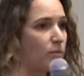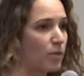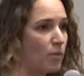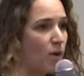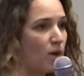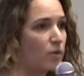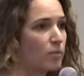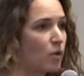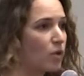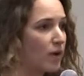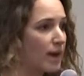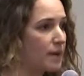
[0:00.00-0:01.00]
the broader
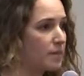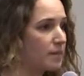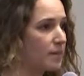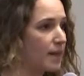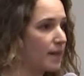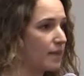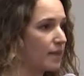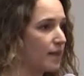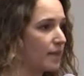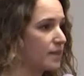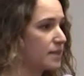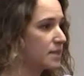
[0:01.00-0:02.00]
program that,
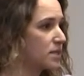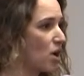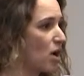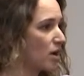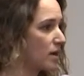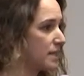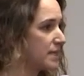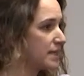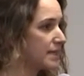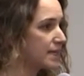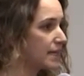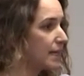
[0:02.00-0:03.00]
that this talk
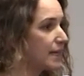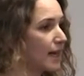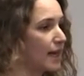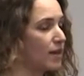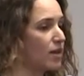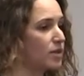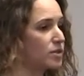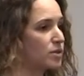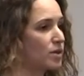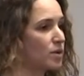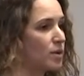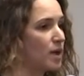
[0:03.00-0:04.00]
sits in and
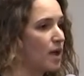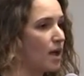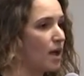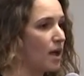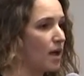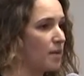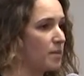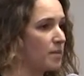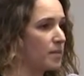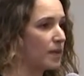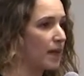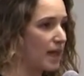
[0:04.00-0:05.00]
also um, the